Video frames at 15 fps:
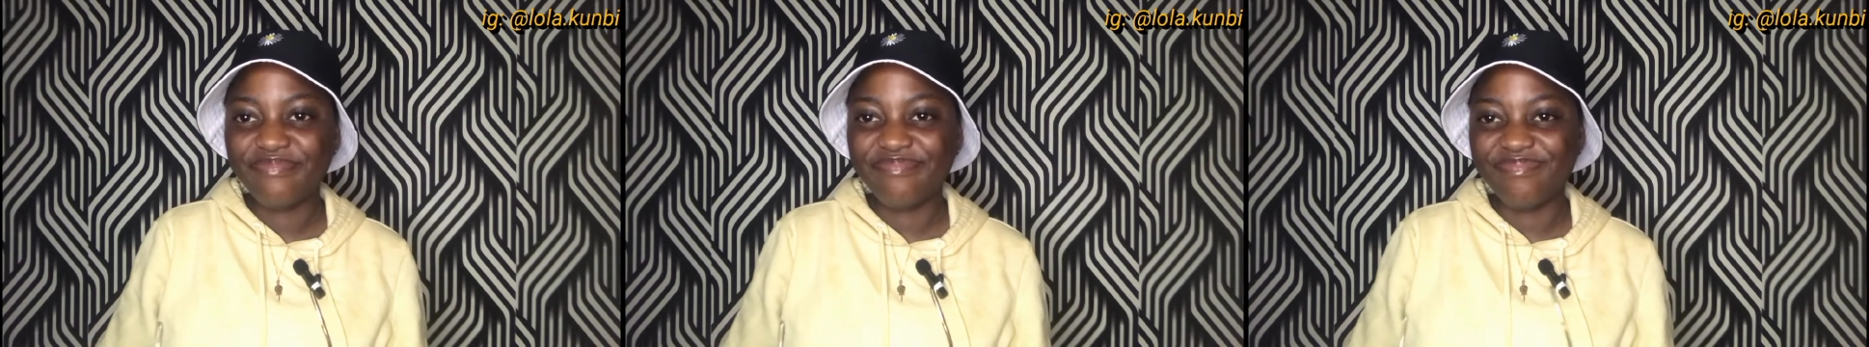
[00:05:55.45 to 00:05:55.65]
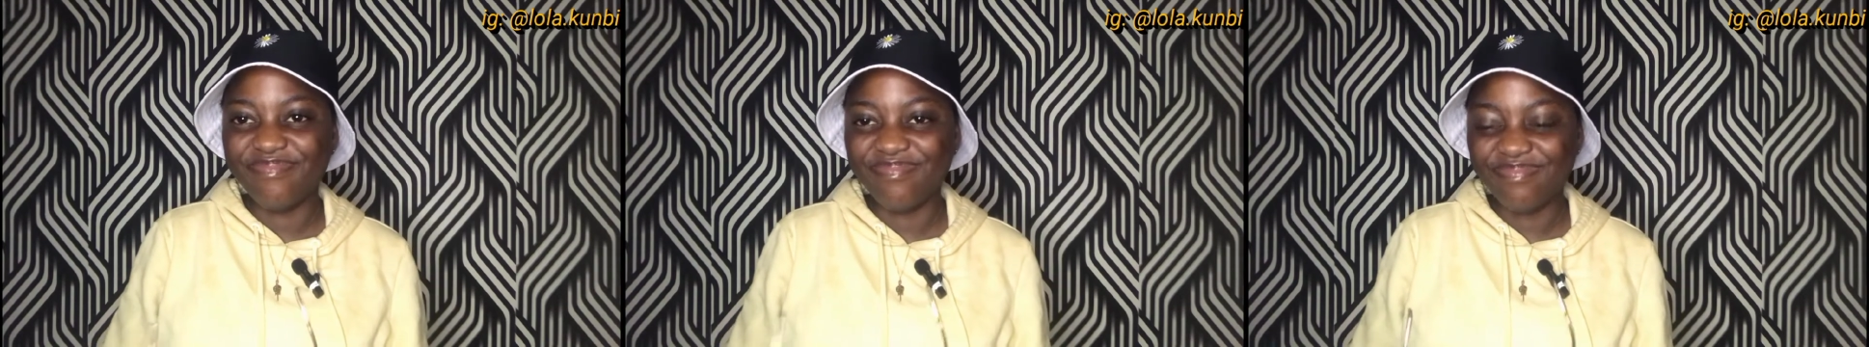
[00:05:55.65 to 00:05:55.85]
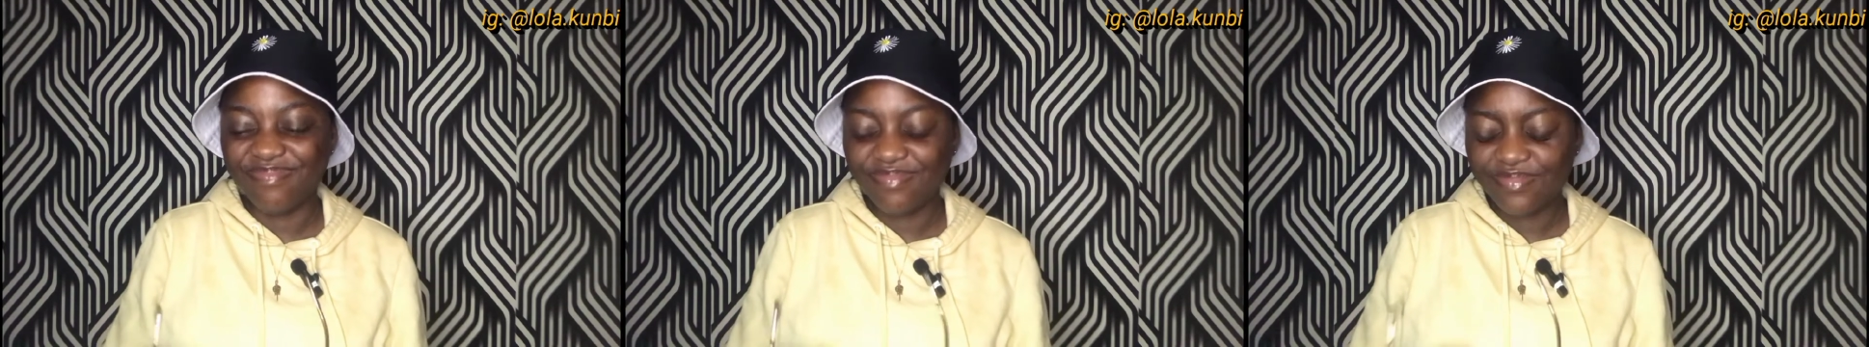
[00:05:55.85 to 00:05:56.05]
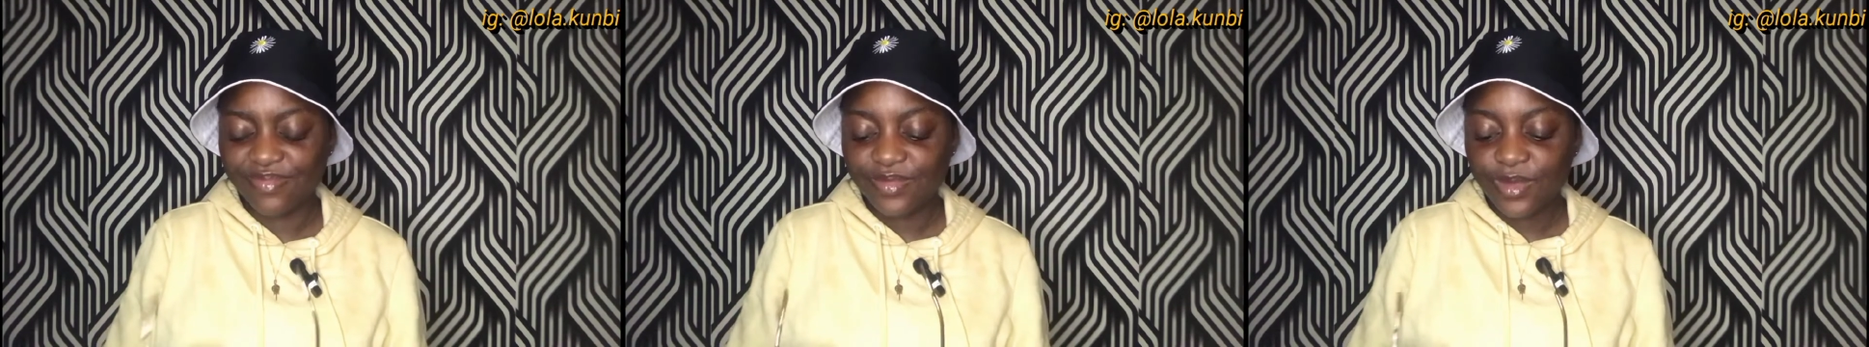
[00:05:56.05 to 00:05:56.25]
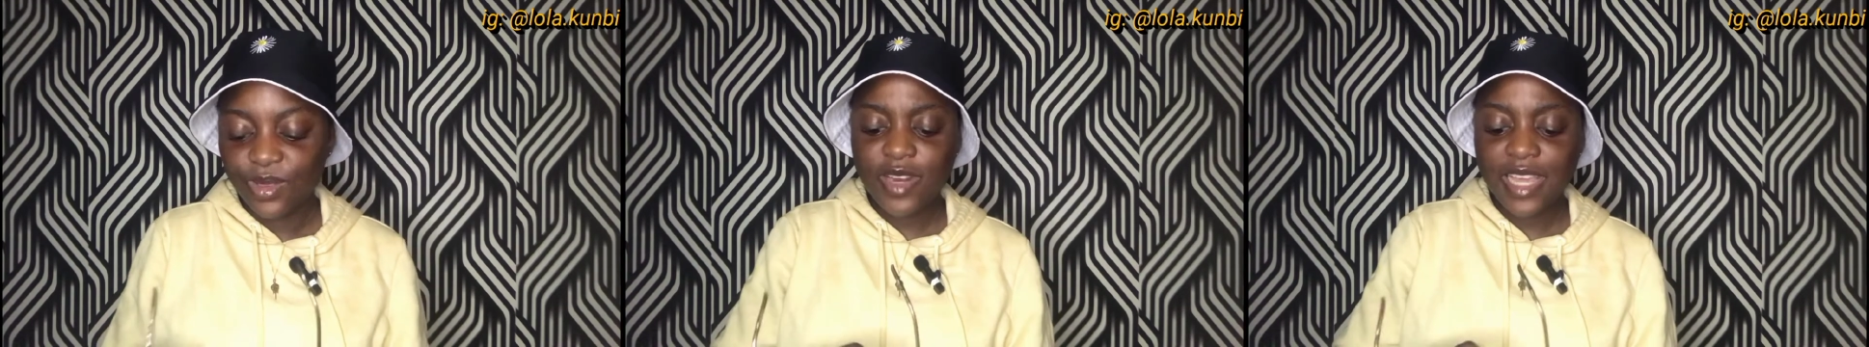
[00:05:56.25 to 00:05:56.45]
Hmm.
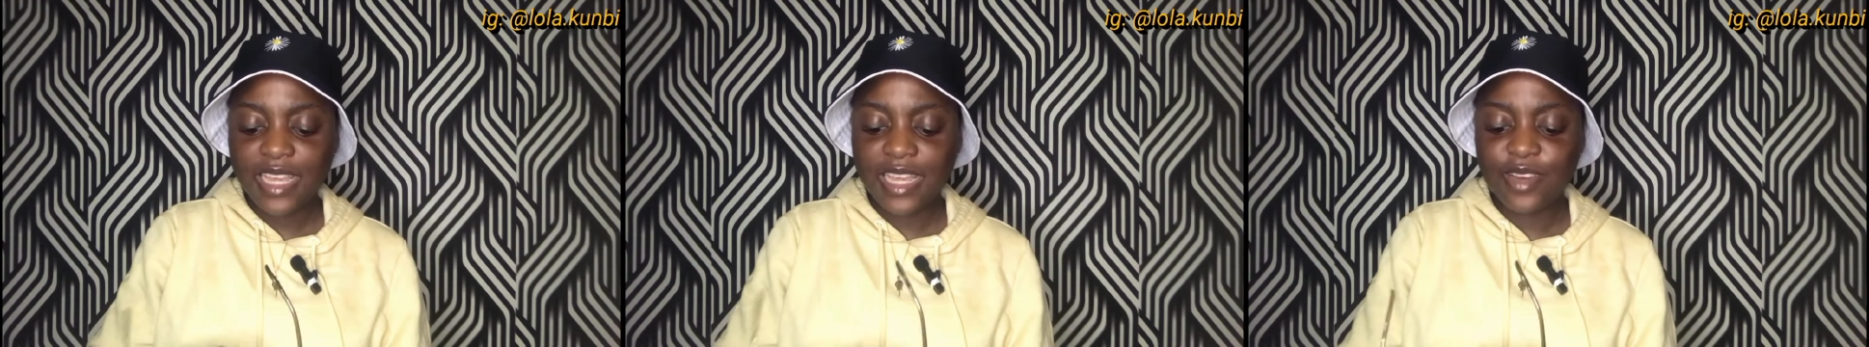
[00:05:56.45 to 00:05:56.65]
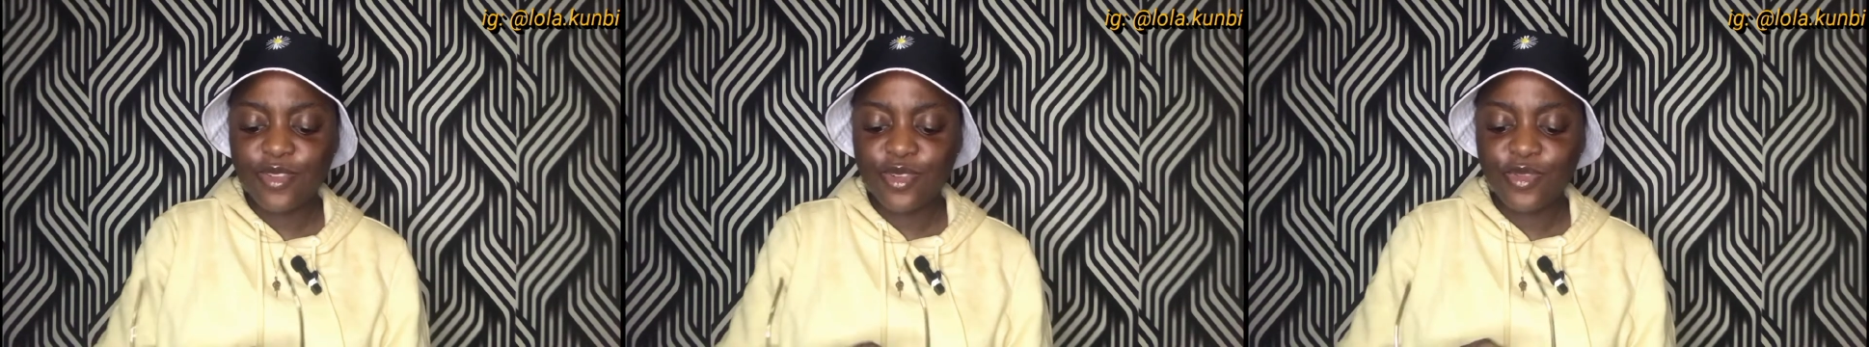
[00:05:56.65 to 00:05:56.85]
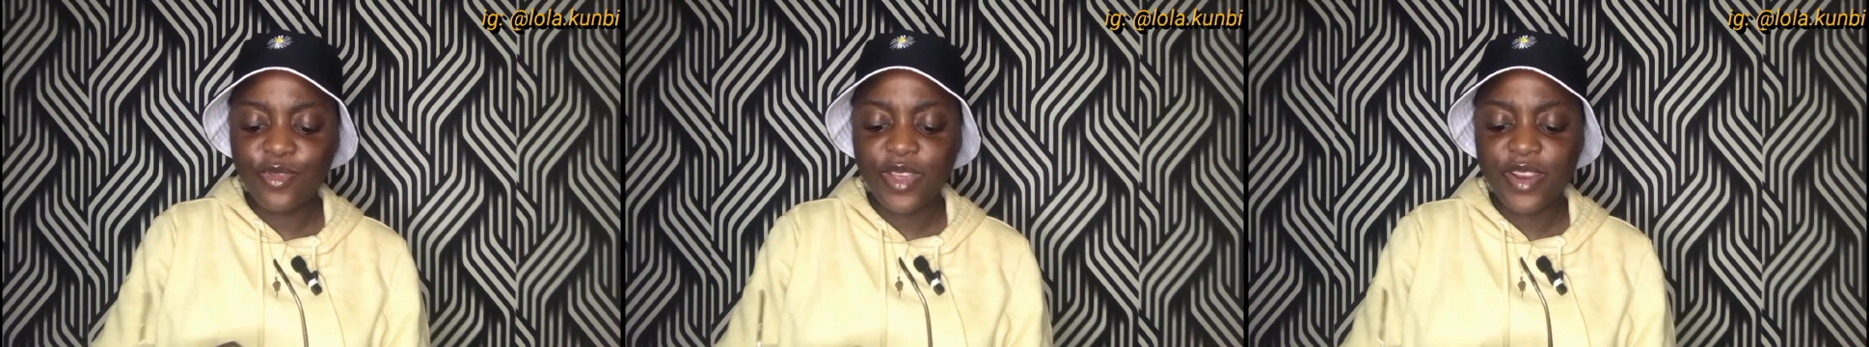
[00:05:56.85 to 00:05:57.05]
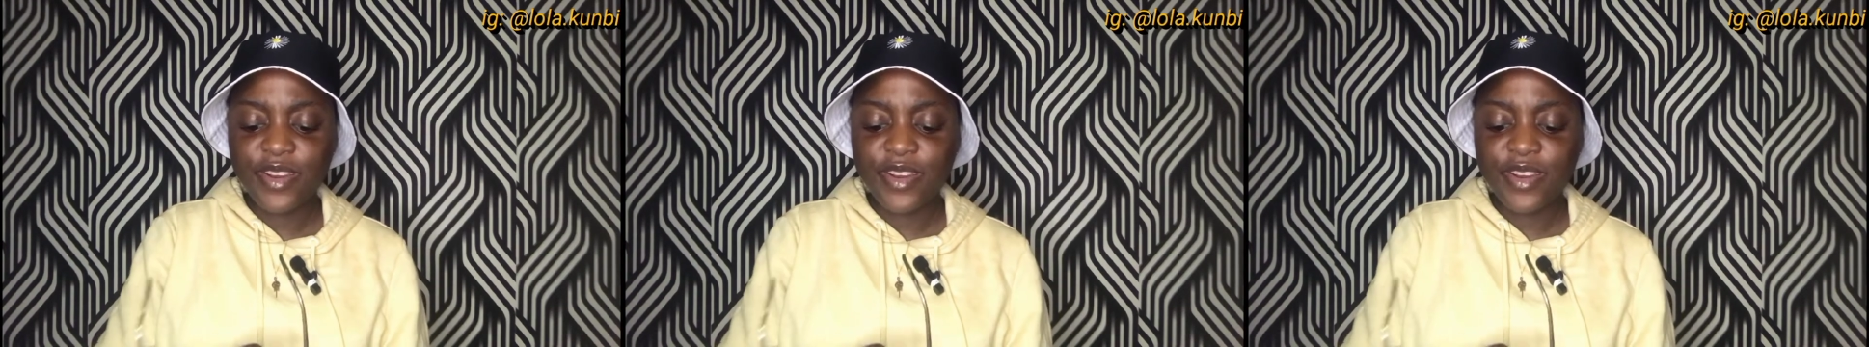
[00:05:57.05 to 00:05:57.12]
I feel like I look